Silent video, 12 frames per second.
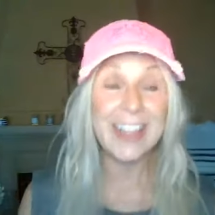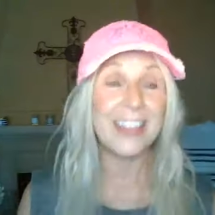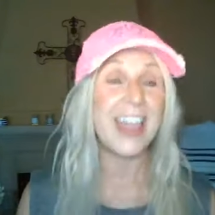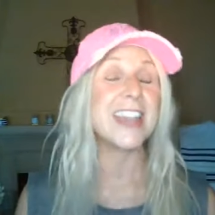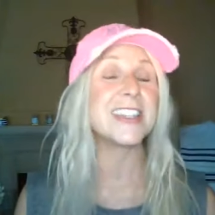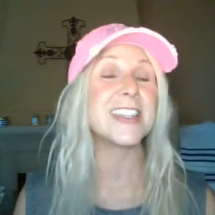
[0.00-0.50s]

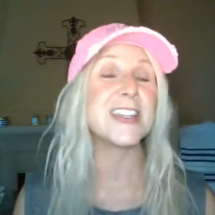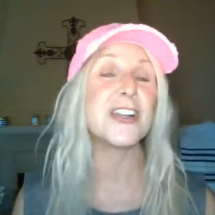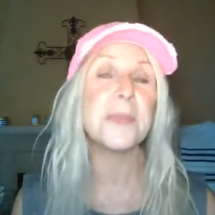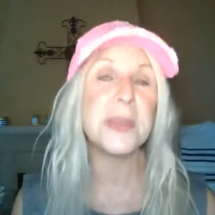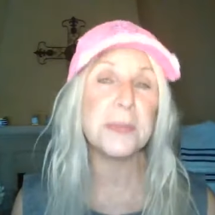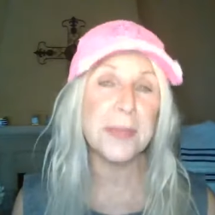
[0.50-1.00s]
That is an
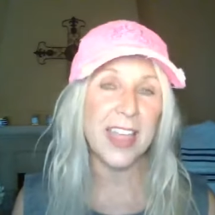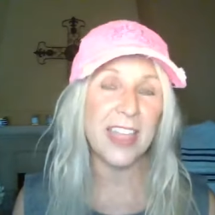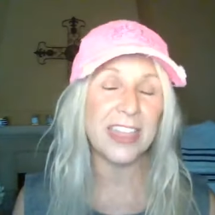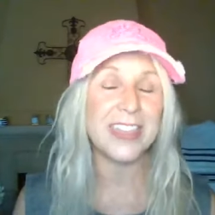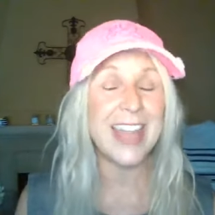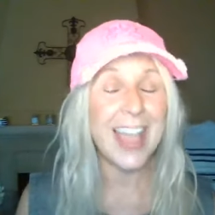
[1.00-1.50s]
urban
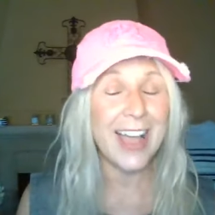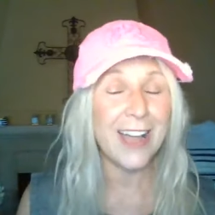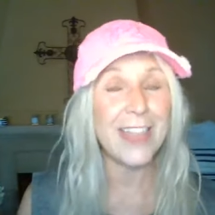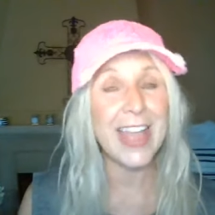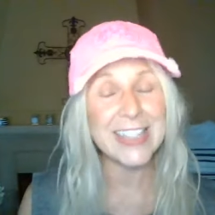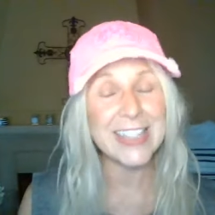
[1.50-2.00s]
myth.
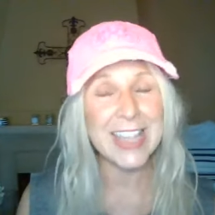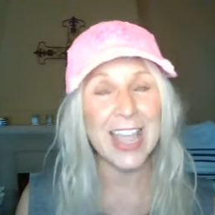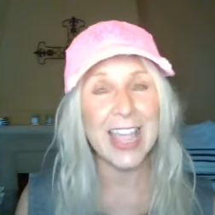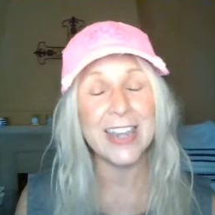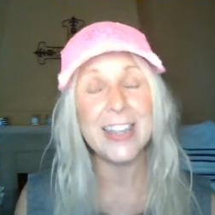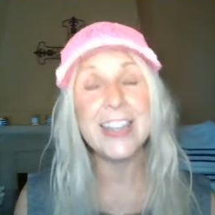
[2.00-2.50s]
Now, that
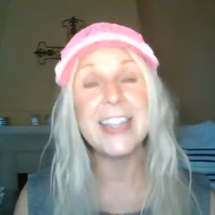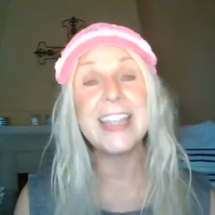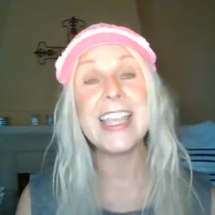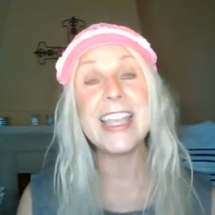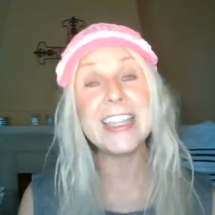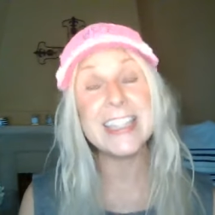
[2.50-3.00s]
said,
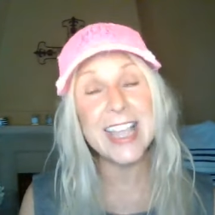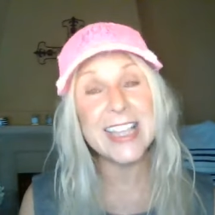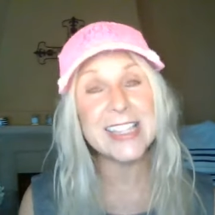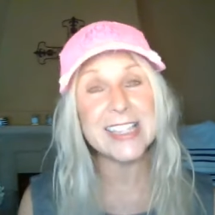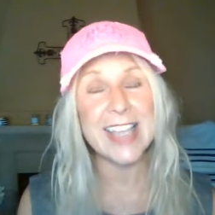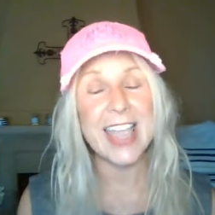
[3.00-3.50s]
it
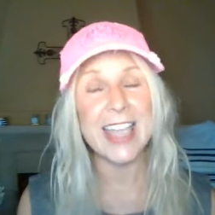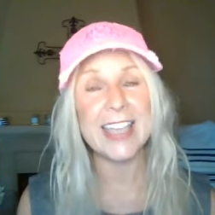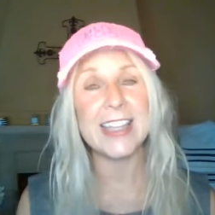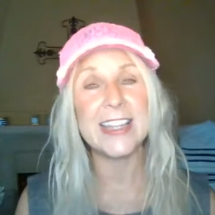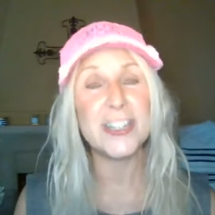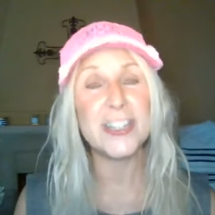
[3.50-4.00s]
does
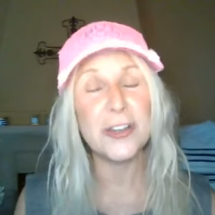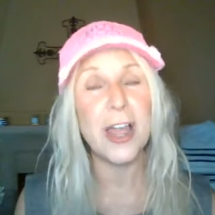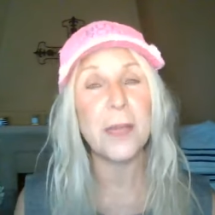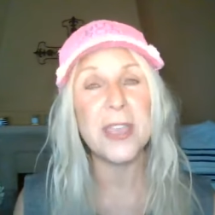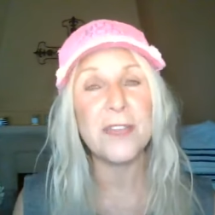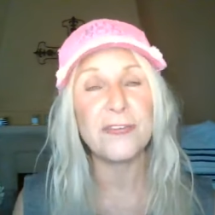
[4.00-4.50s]
say it, do
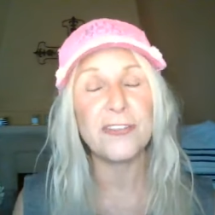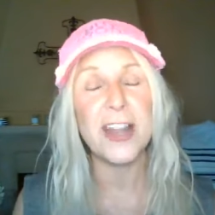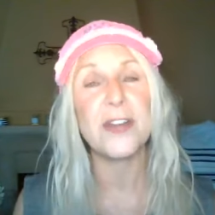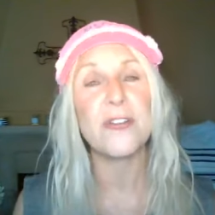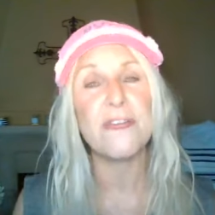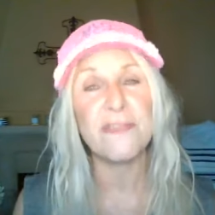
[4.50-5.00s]
not be
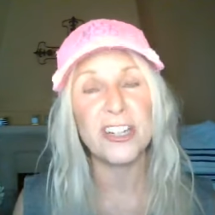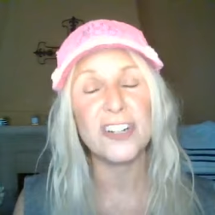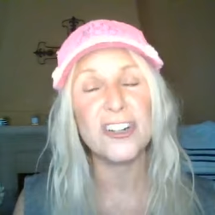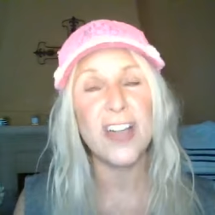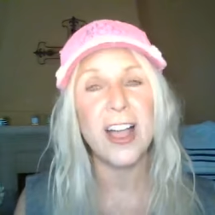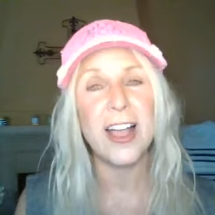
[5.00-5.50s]
afraid or
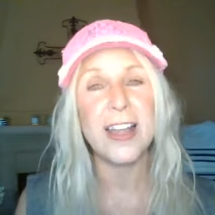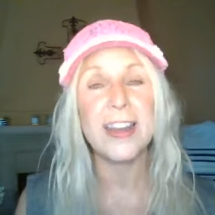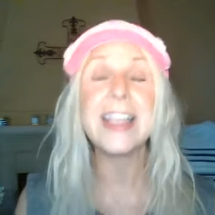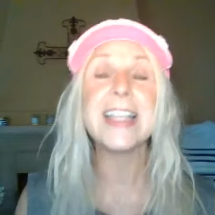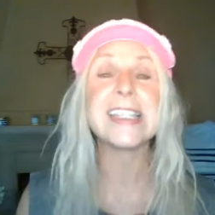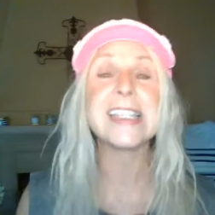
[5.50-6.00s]
fear not.
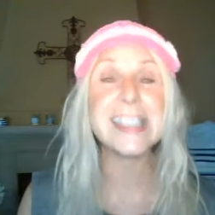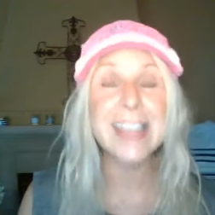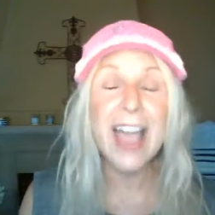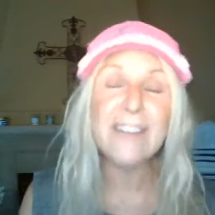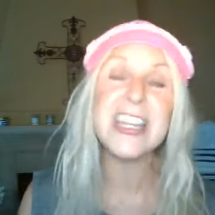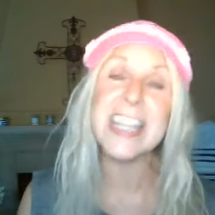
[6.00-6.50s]

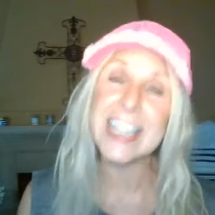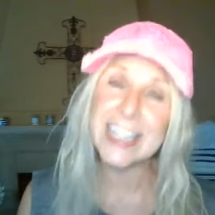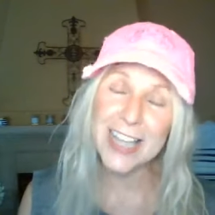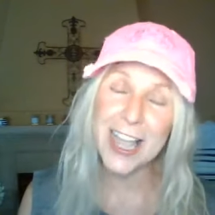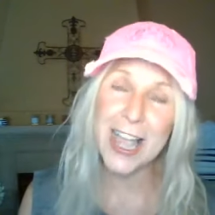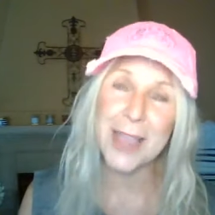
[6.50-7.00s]
70
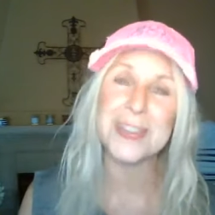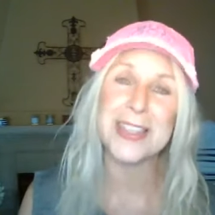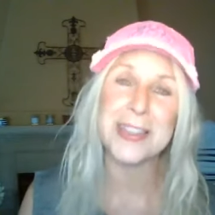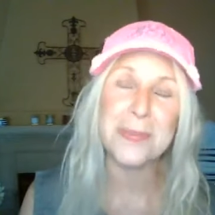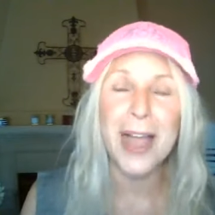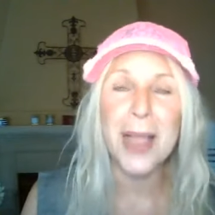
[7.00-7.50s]
times
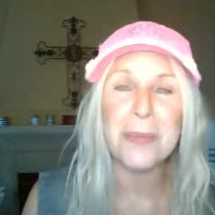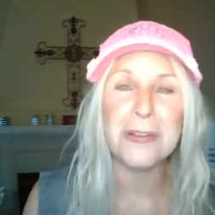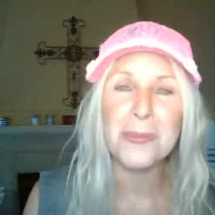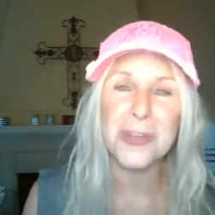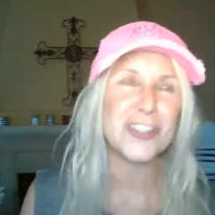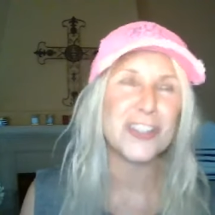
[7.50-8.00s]
in the
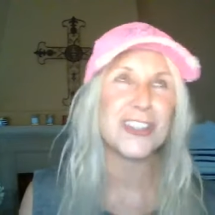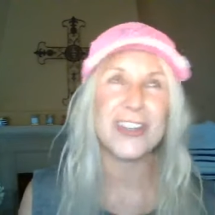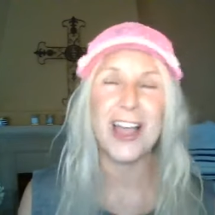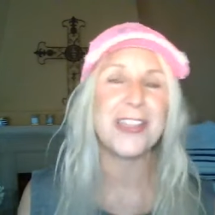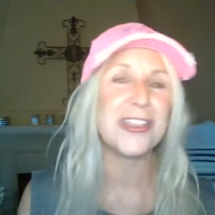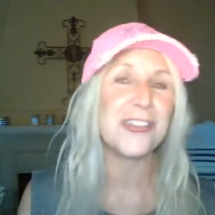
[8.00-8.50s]
Bible, which is
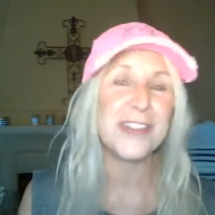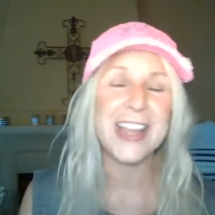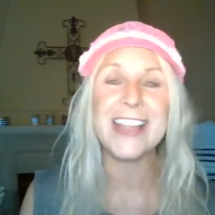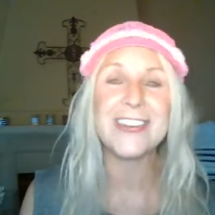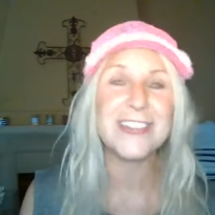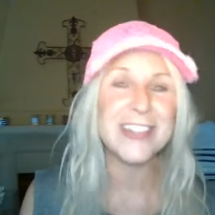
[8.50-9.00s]
not
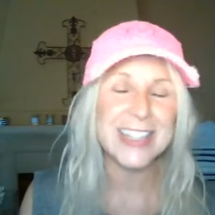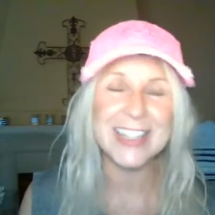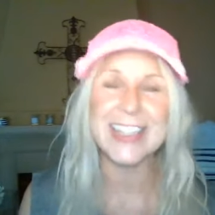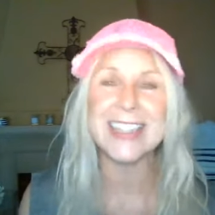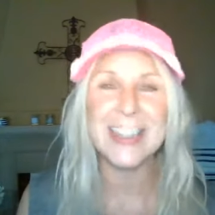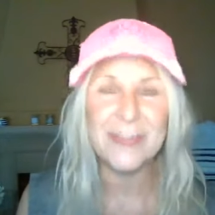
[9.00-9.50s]

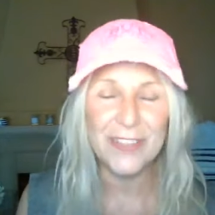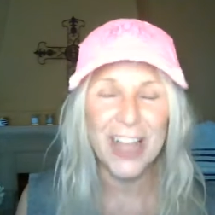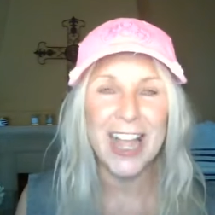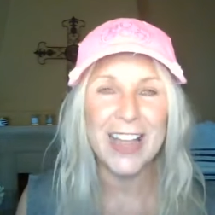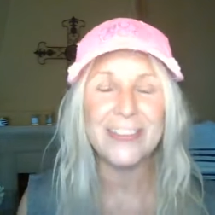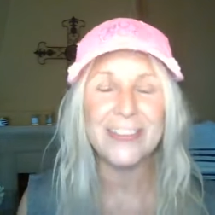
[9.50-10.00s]

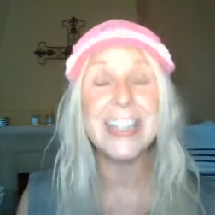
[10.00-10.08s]
365.